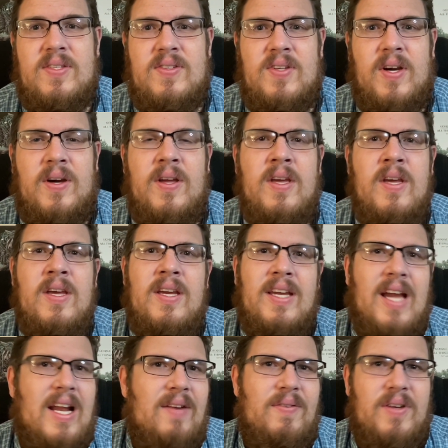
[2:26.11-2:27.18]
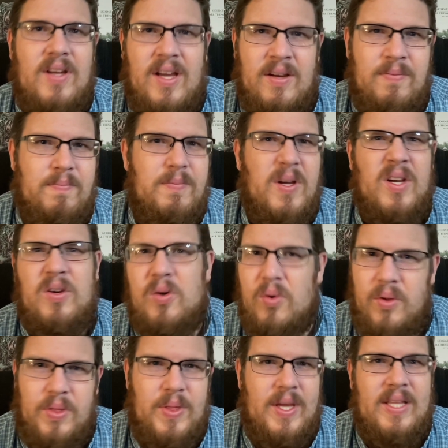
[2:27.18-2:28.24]
So kind of a
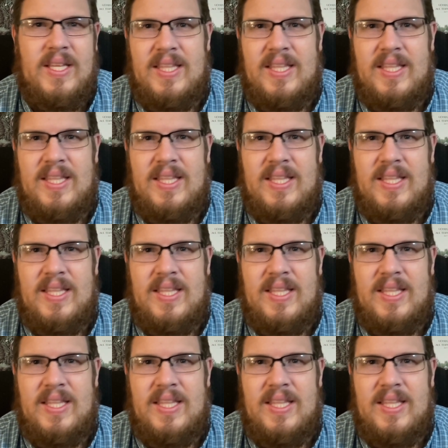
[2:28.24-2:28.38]
cool thing